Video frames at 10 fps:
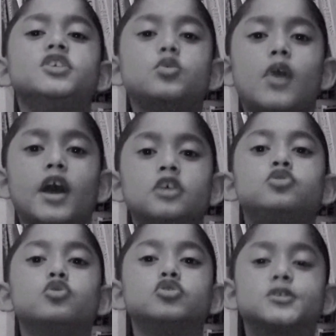The reason
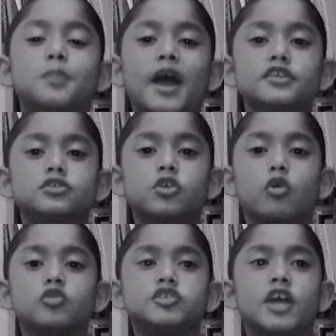why we chose
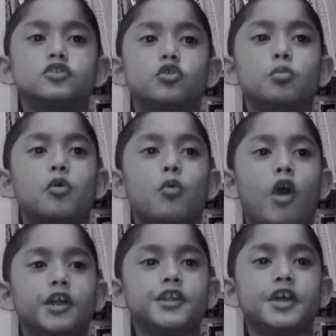Spinosaurus as
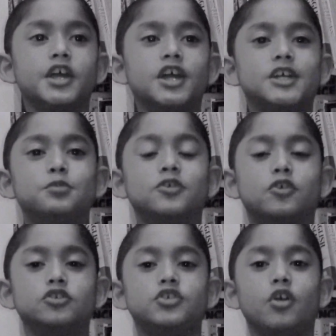number one
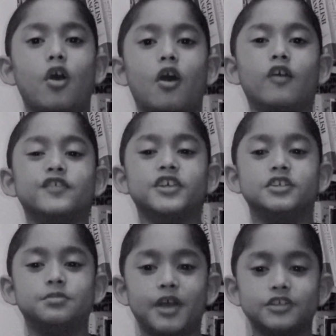is because
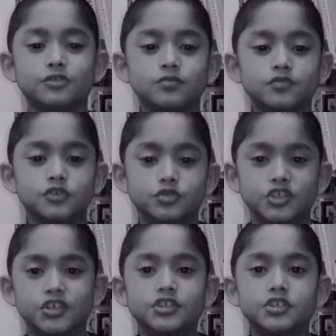of his special
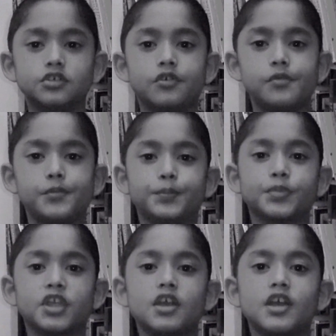features.
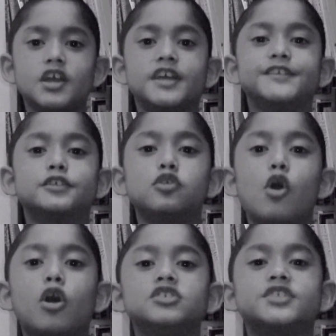
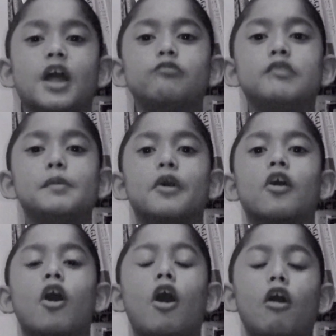His claws can
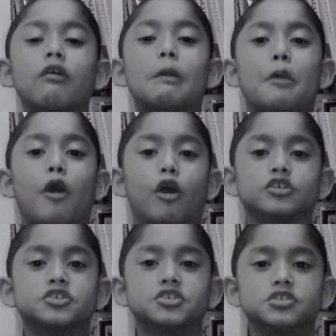rip a car
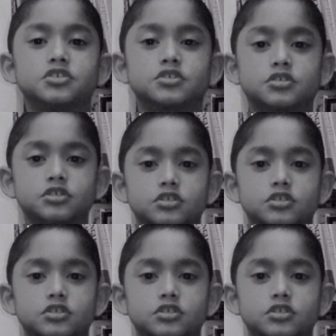apart.